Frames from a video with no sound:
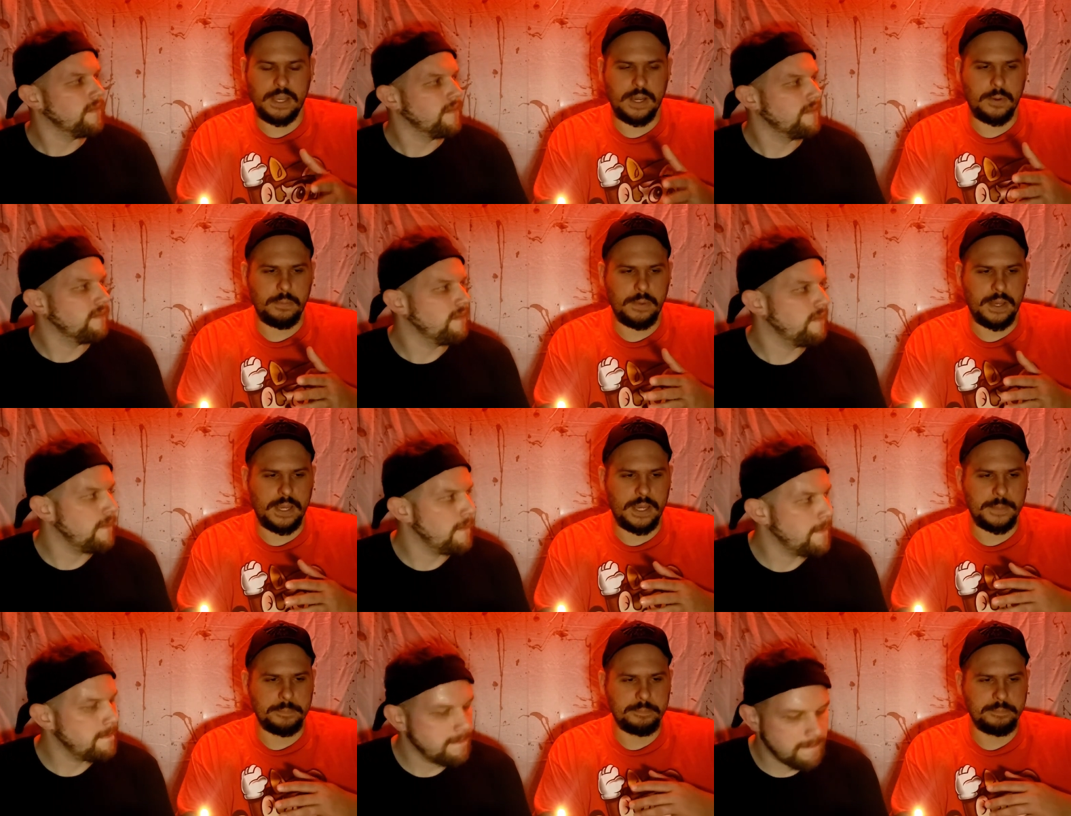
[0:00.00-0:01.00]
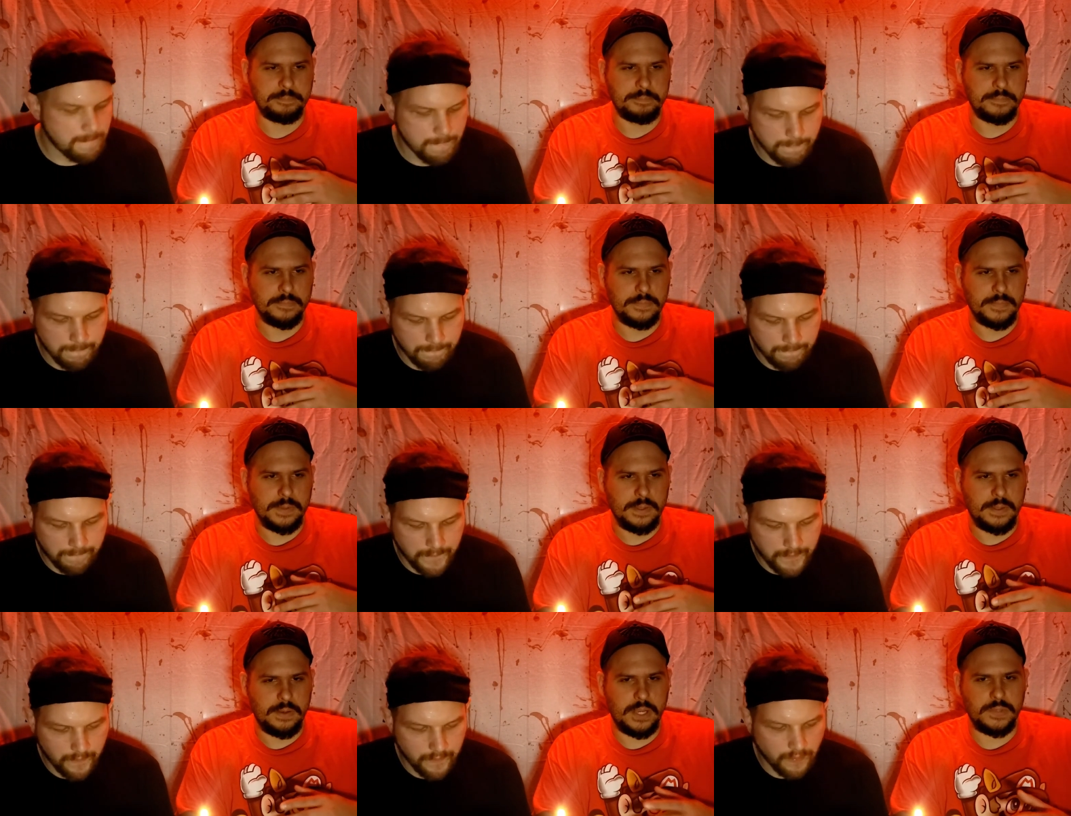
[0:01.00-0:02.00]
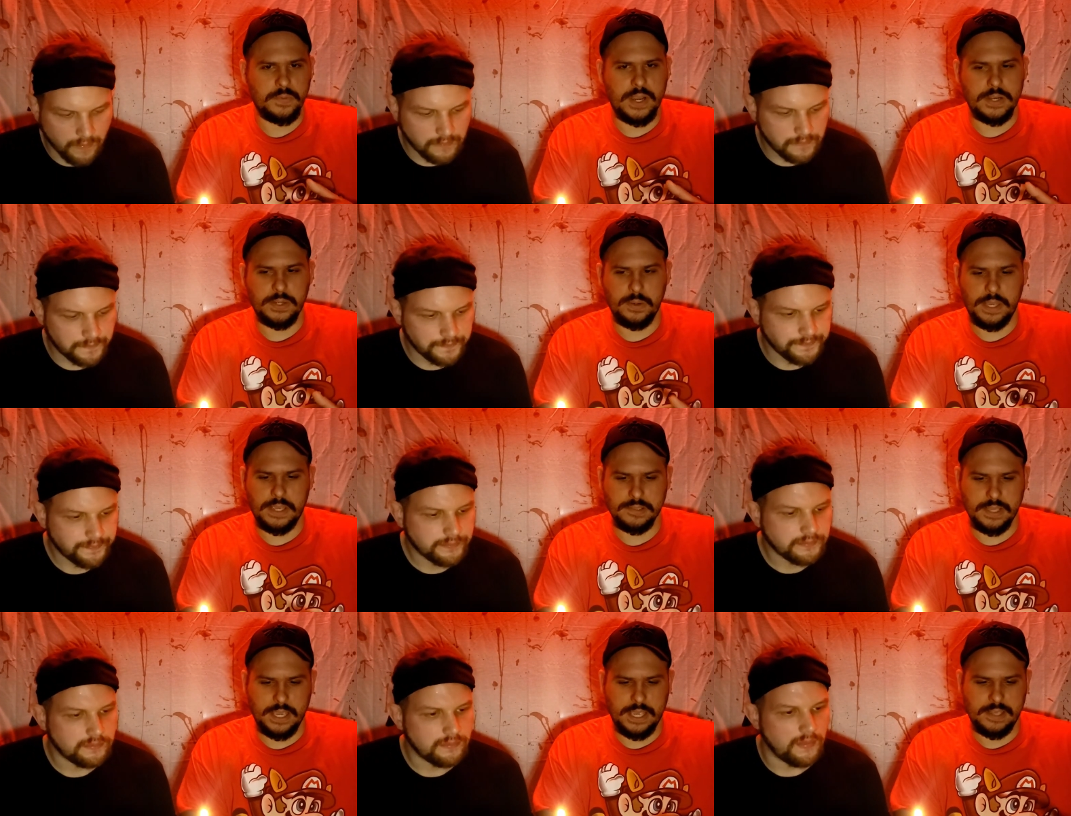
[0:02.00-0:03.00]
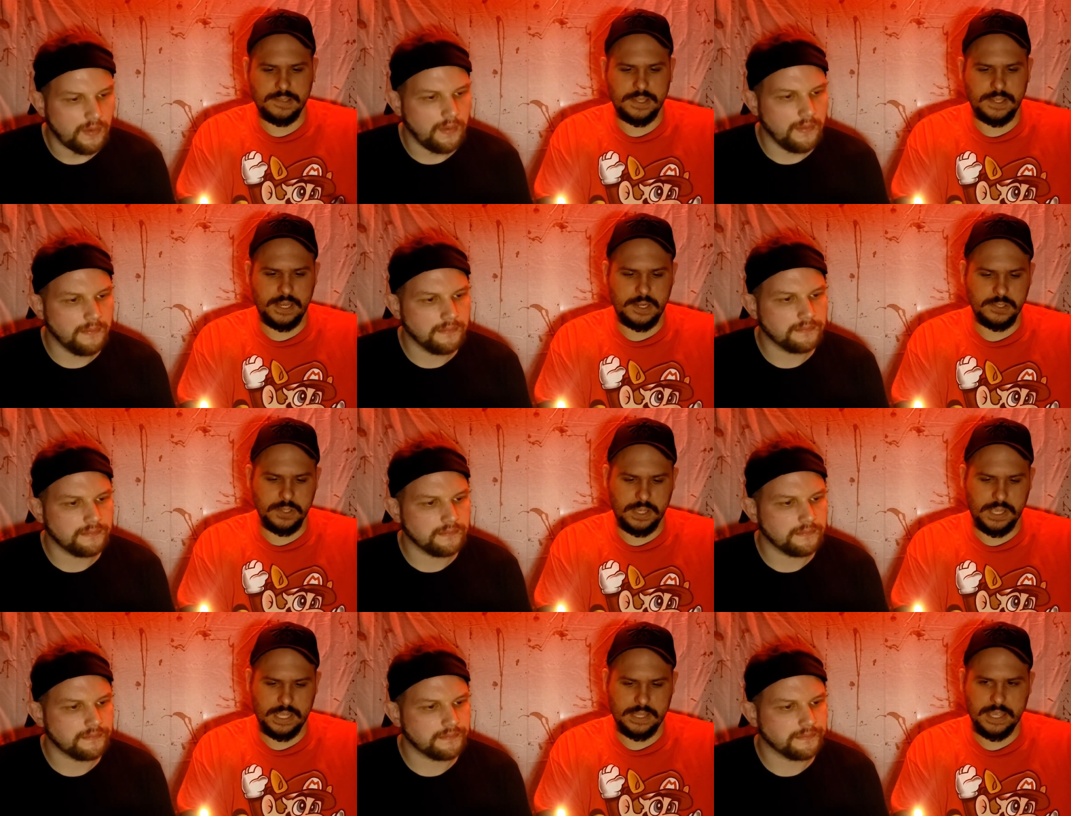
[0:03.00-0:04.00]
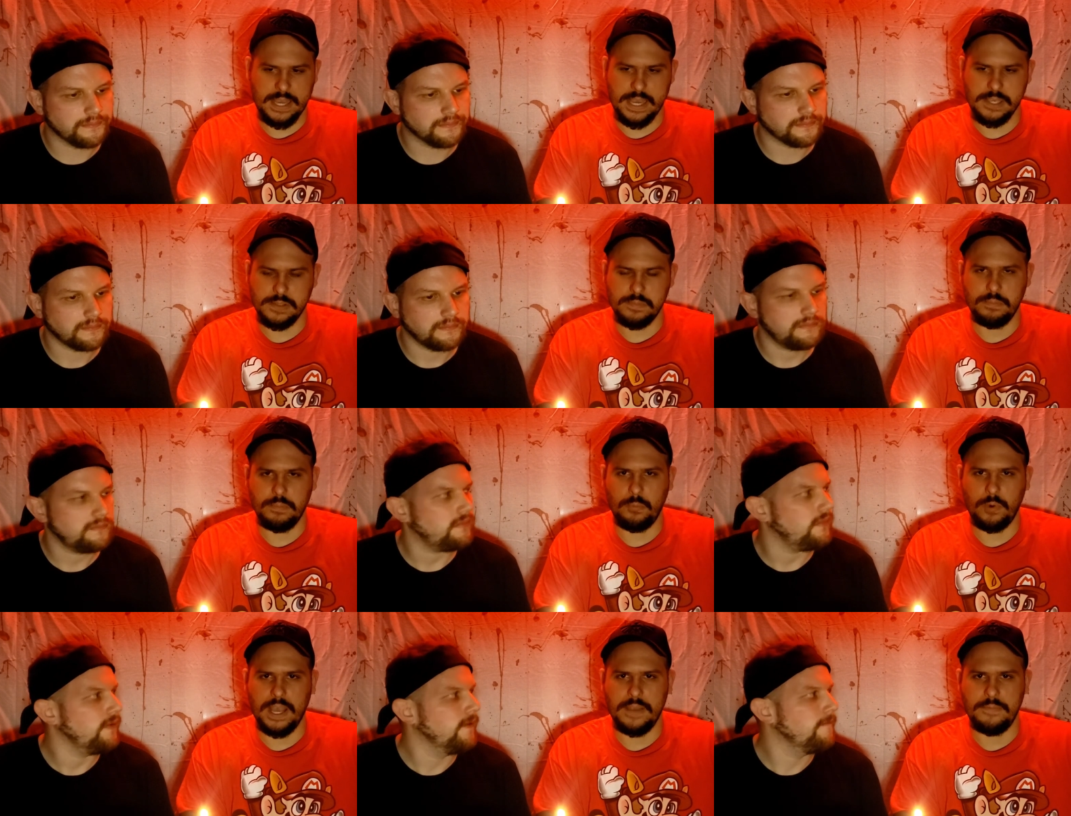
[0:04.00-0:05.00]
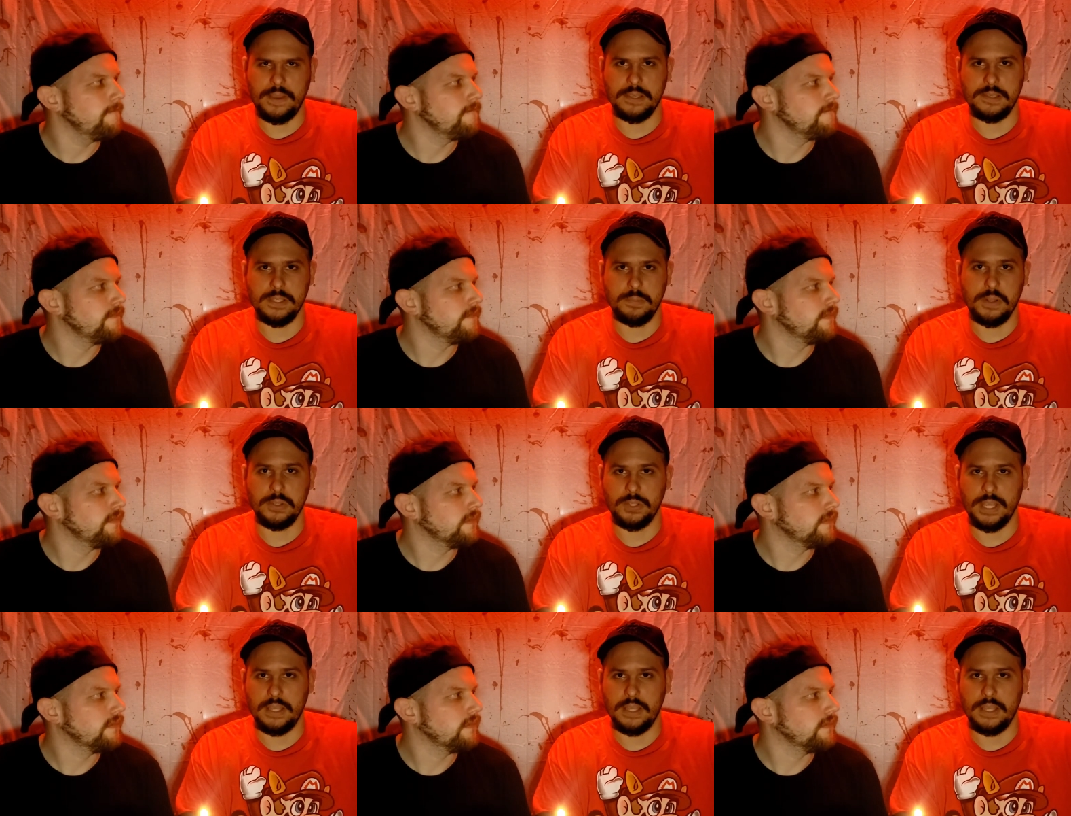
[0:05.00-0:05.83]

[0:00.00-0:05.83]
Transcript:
Speaker 1: how Nosferatu is like, he's sitting there and he's looking at the guy's wife as he's about